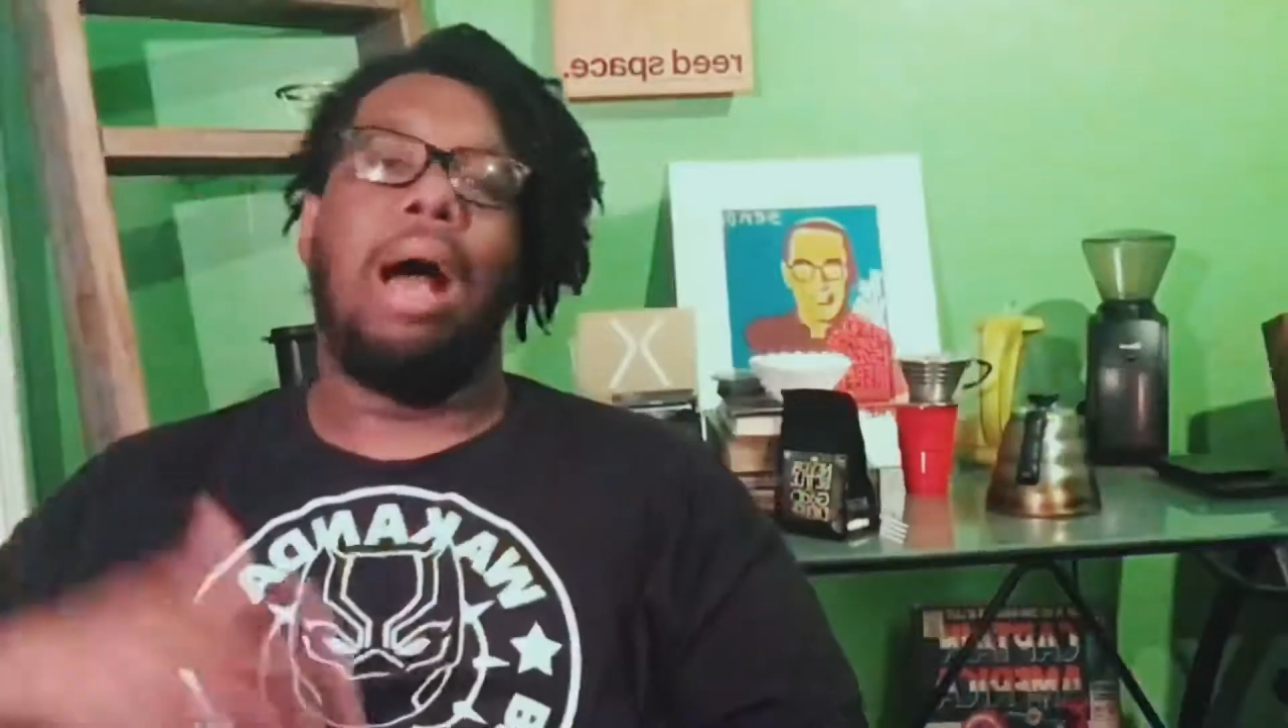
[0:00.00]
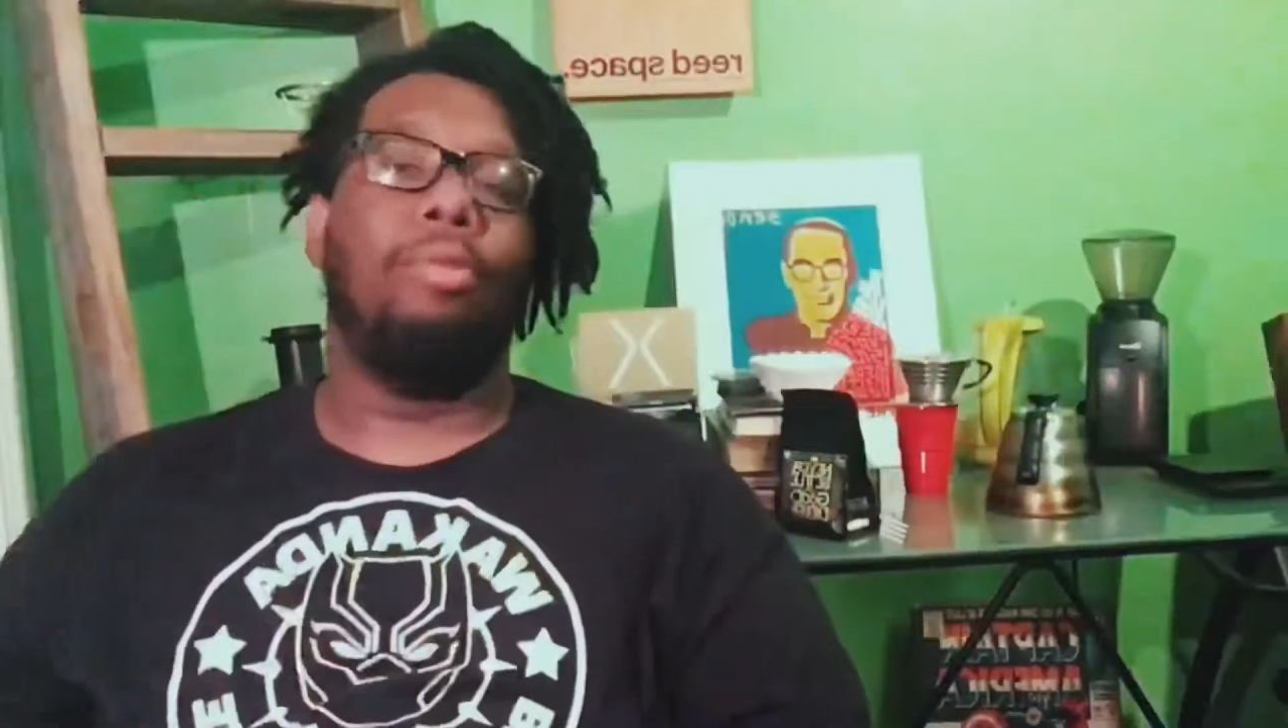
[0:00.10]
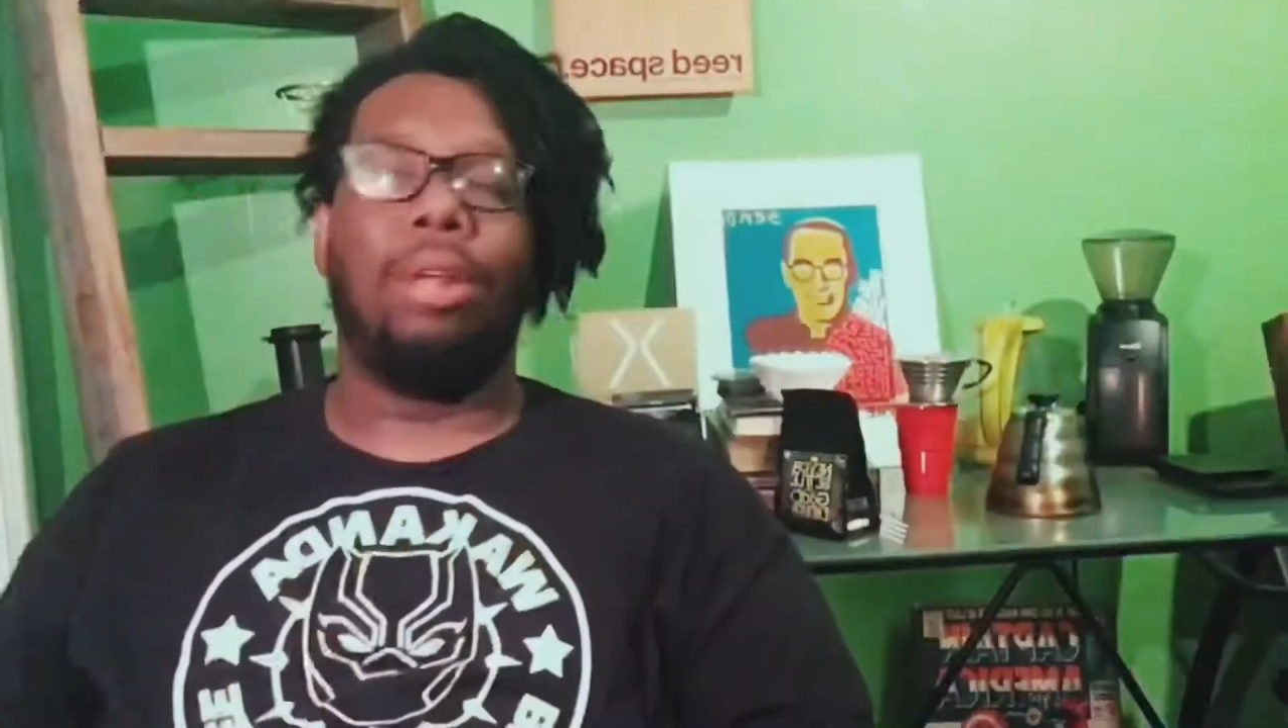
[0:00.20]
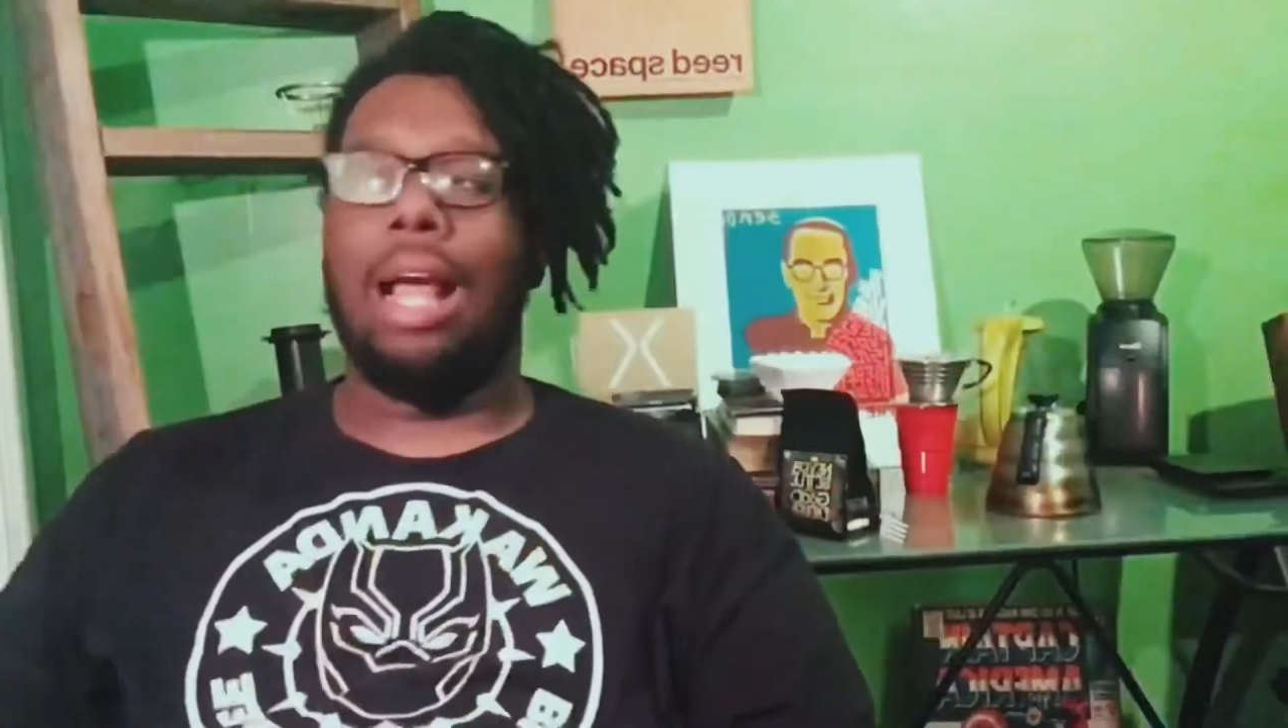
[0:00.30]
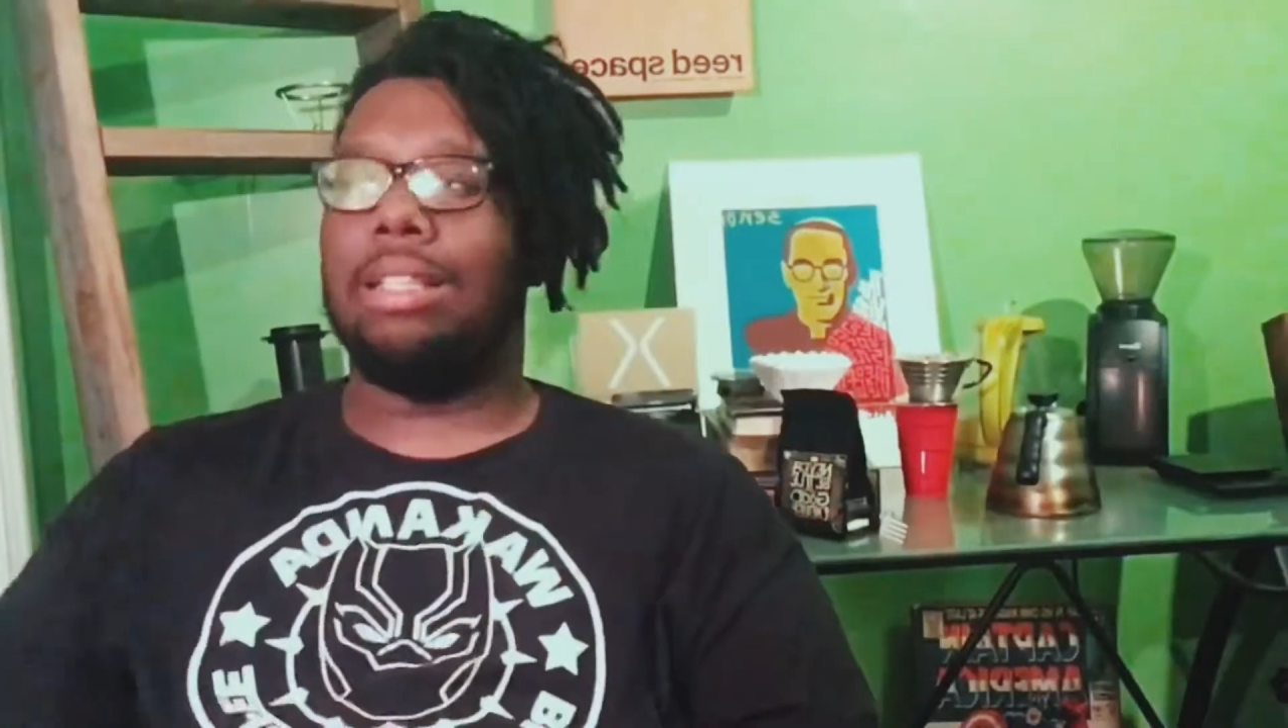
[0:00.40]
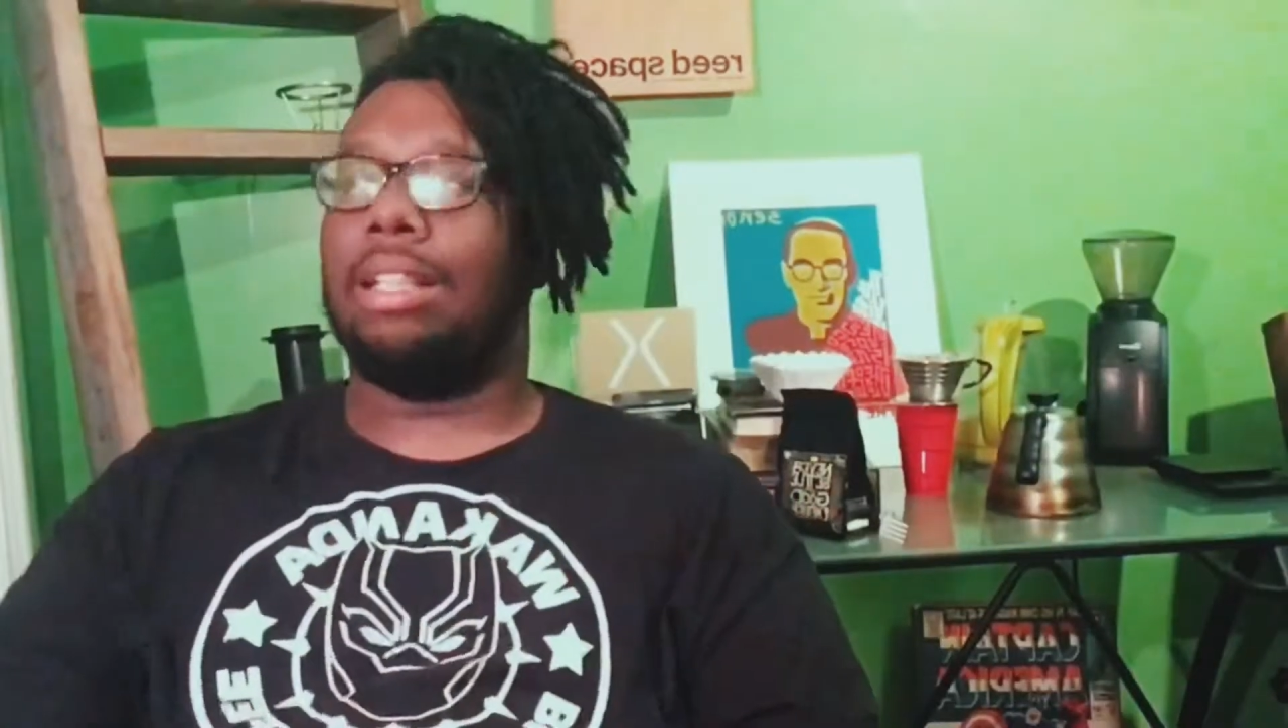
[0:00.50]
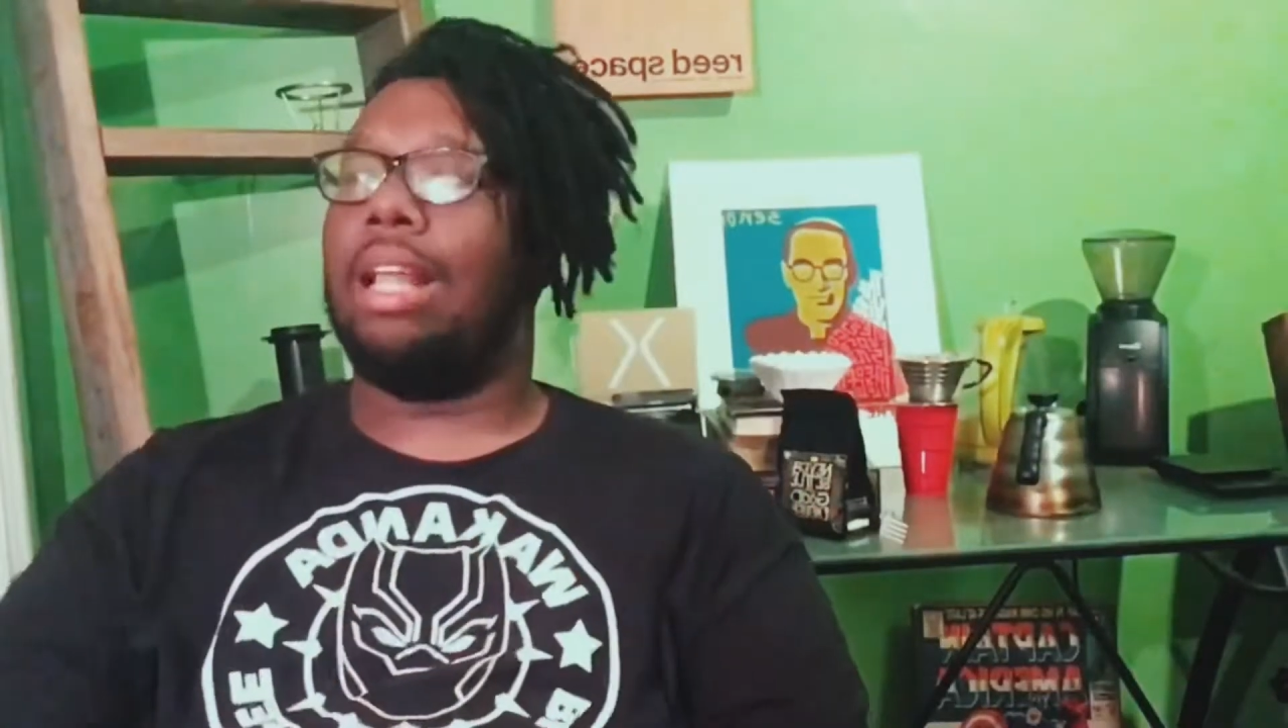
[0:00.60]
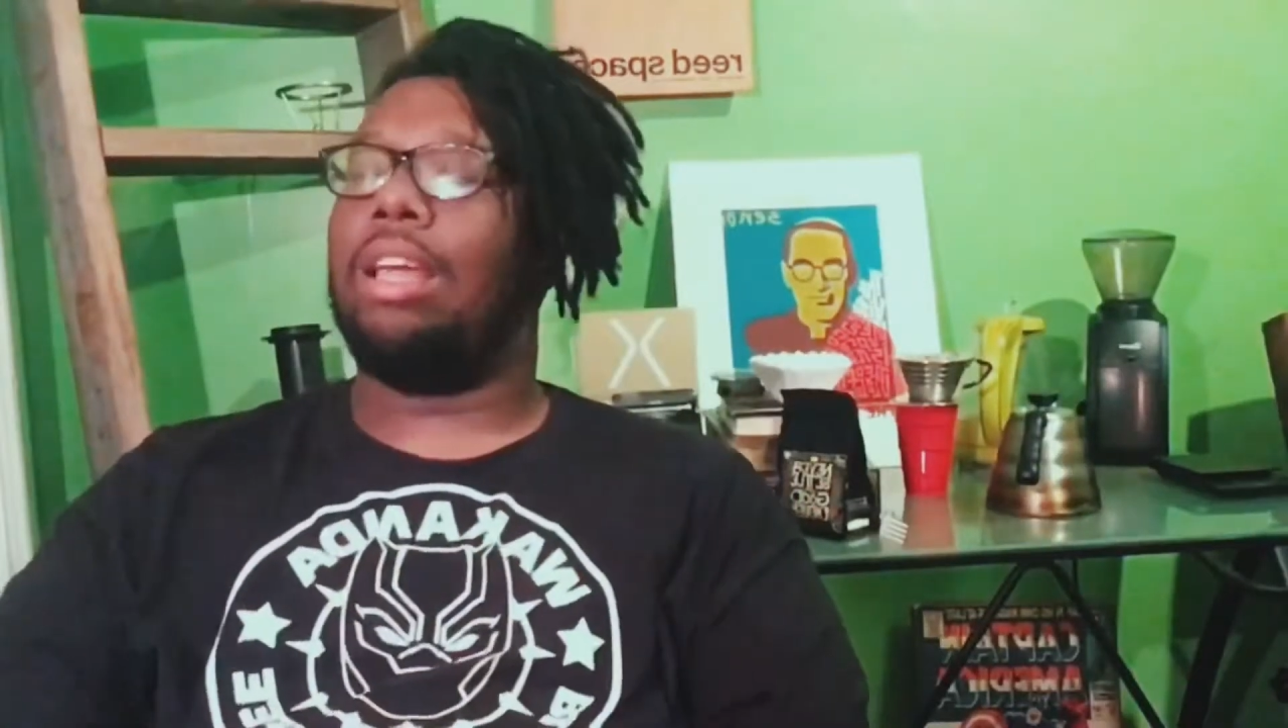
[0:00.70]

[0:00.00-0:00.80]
realize a lot